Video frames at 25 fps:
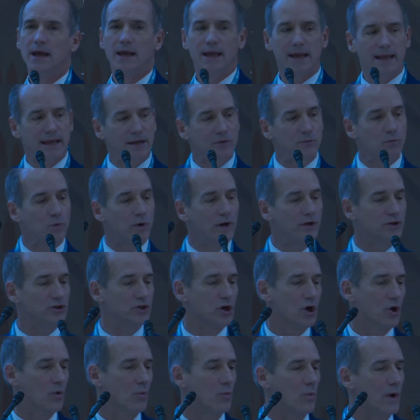in which
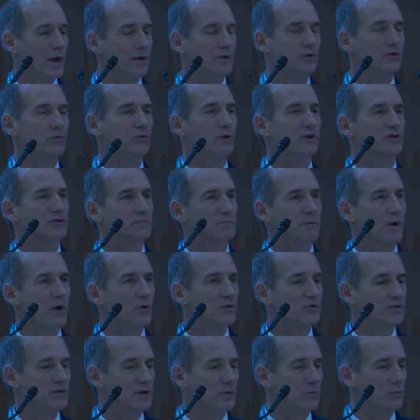when you
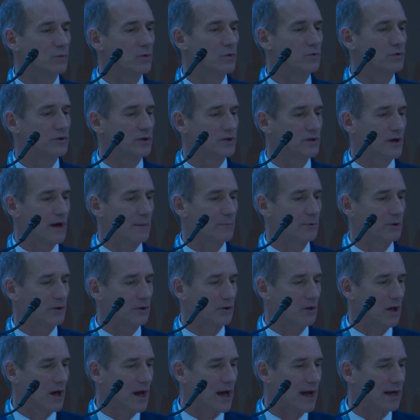expose the wound to topical
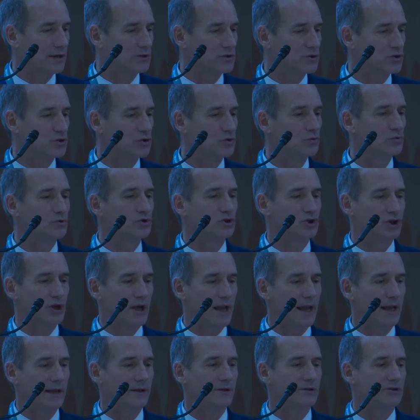oxygen, you
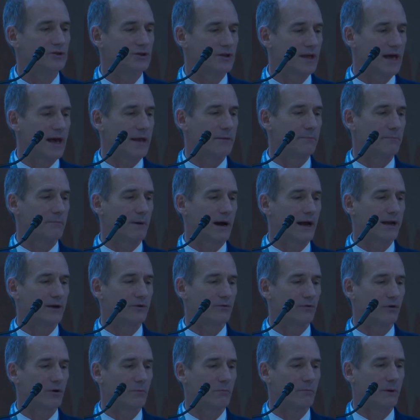change that
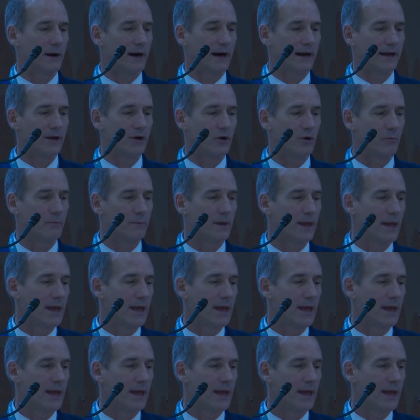microbiome.